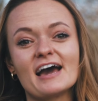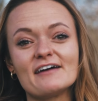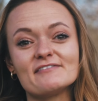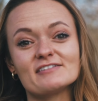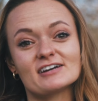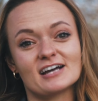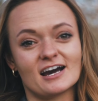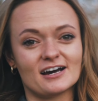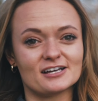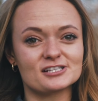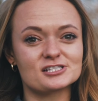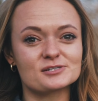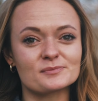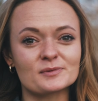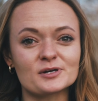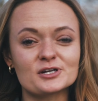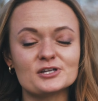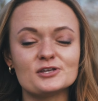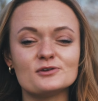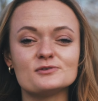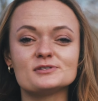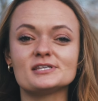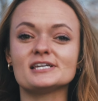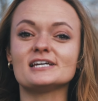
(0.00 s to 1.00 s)
have a customer
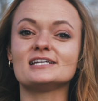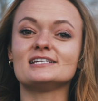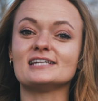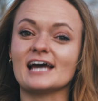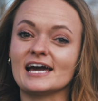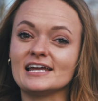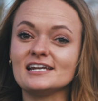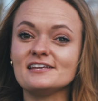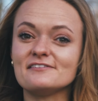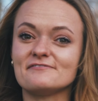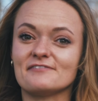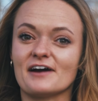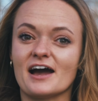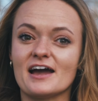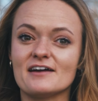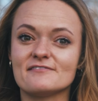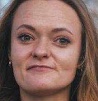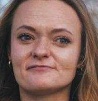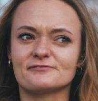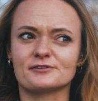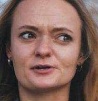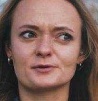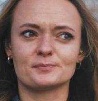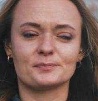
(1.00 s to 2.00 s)
using a
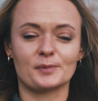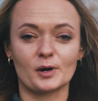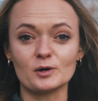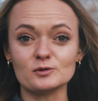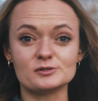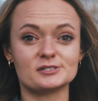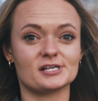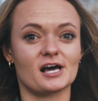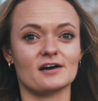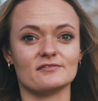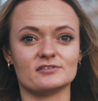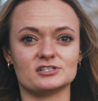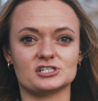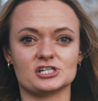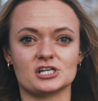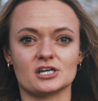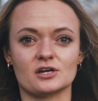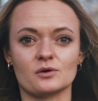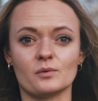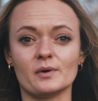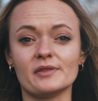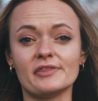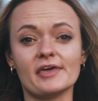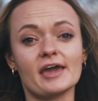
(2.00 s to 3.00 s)
95 for boat salvaging
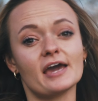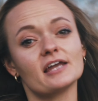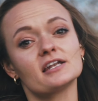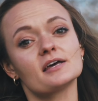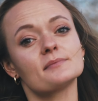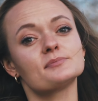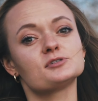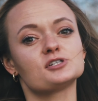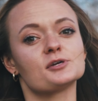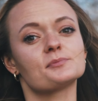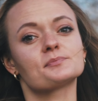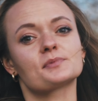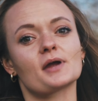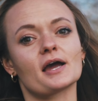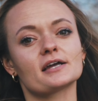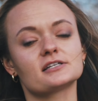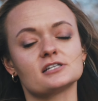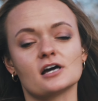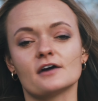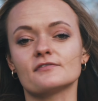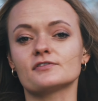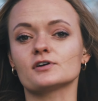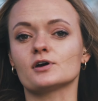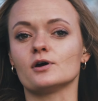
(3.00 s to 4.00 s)
when they end up
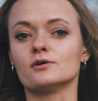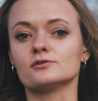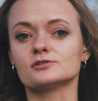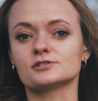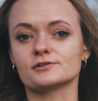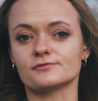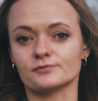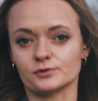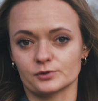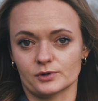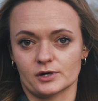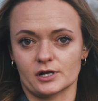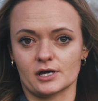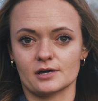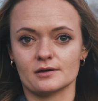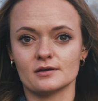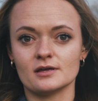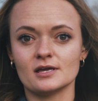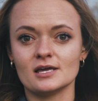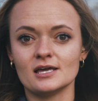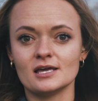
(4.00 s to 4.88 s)
shipwrecked off the coast of Florida.